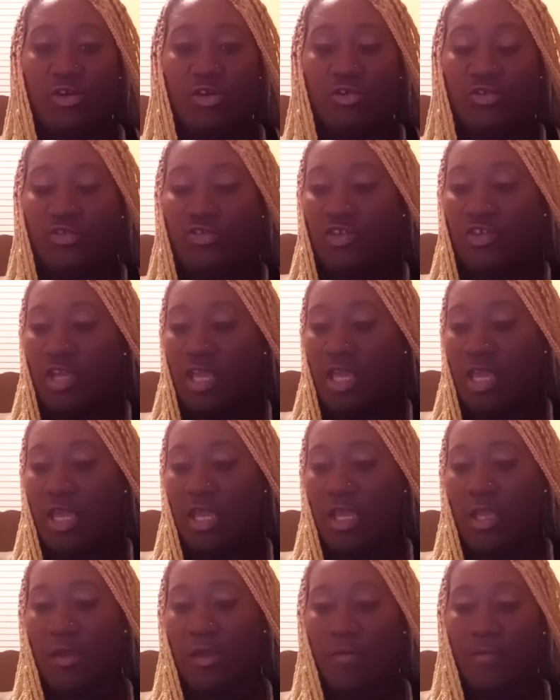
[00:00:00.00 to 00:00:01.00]
you'll
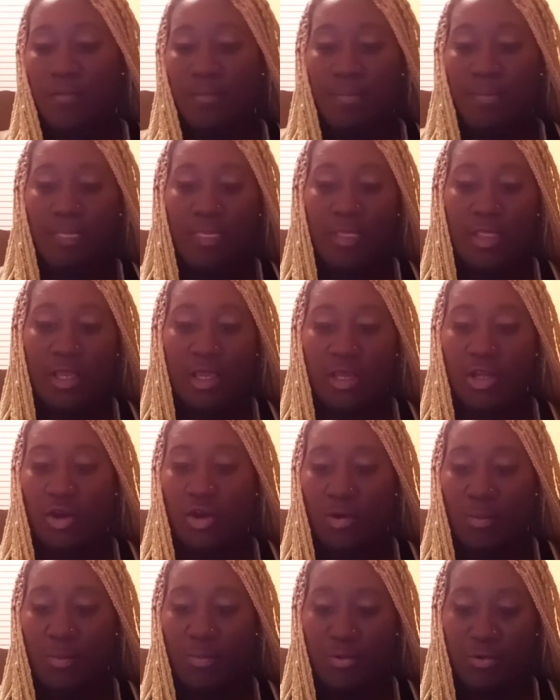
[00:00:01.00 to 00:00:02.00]
see,
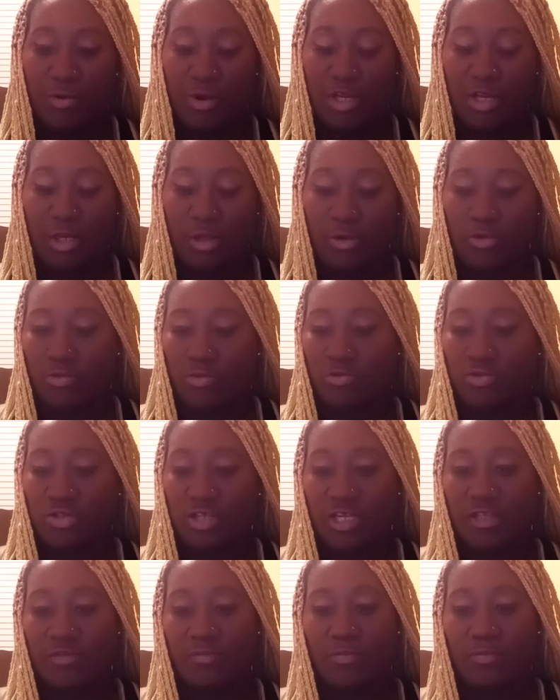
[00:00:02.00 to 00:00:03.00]

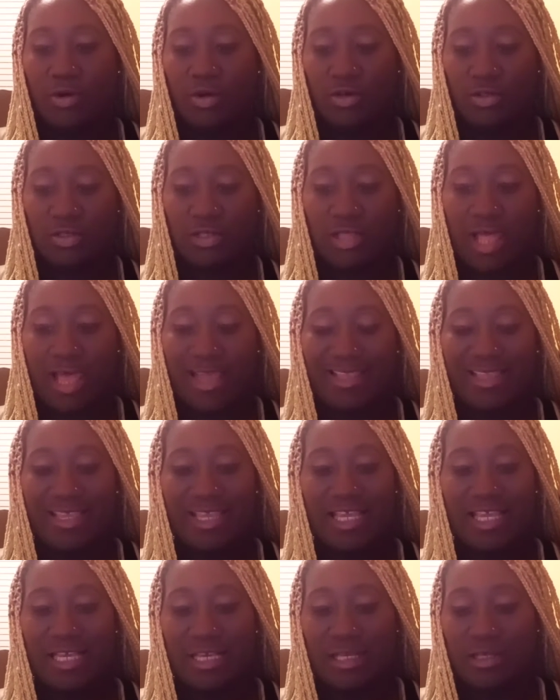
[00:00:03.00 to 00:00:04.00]
preludes in books like
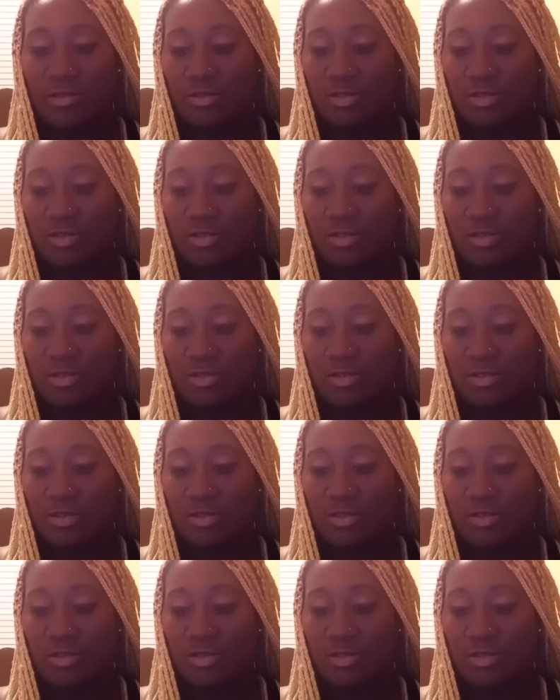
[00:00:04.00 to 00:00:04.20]
these.